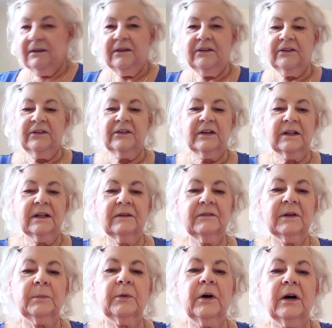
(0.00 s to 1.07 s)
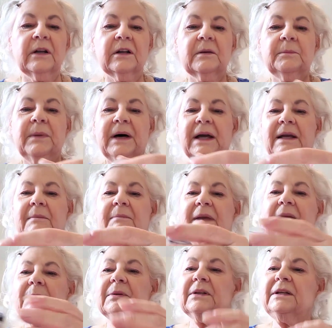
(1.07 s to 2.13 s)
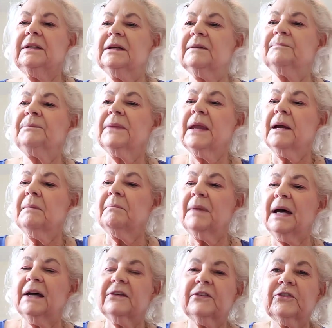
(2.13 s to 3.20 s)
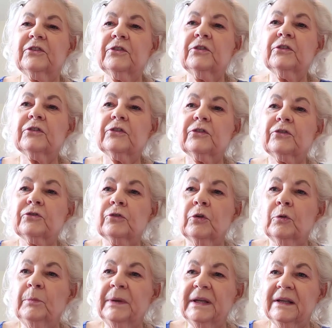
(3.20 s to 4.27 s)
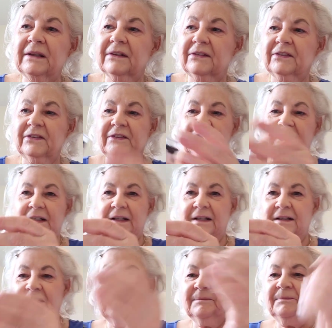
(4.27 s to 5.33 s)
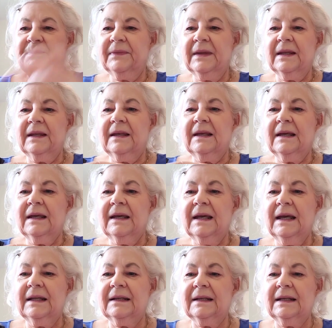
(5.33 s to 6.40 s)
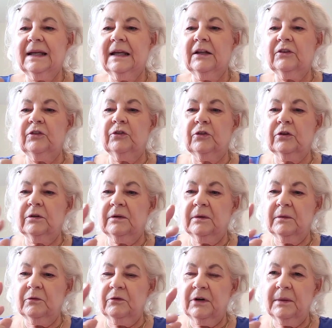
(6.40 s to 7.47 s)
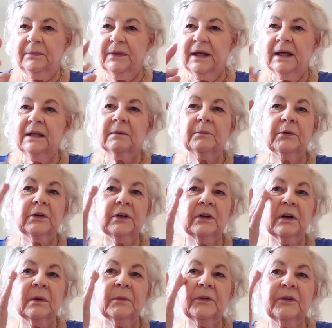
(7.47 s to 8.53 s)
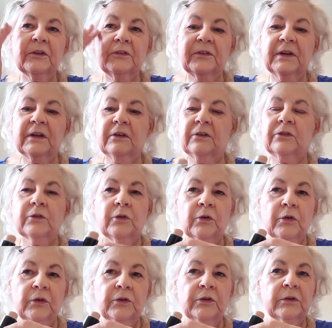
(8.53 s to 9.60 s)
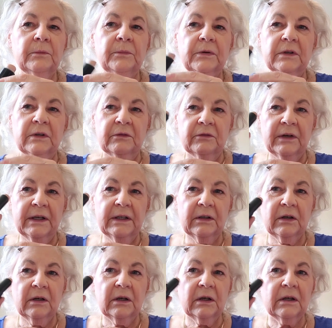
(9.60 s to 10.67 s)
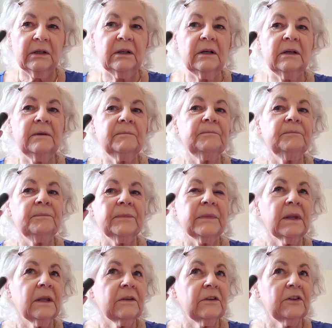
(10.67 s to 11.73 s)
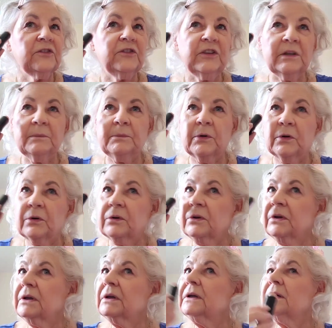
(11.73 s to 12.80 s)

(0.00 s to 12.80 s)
This is a lovely product by Maybelline, Master Strobing Stick. And again, you can rub that and put it on with your fingers, or you can put it right on the cheekbone.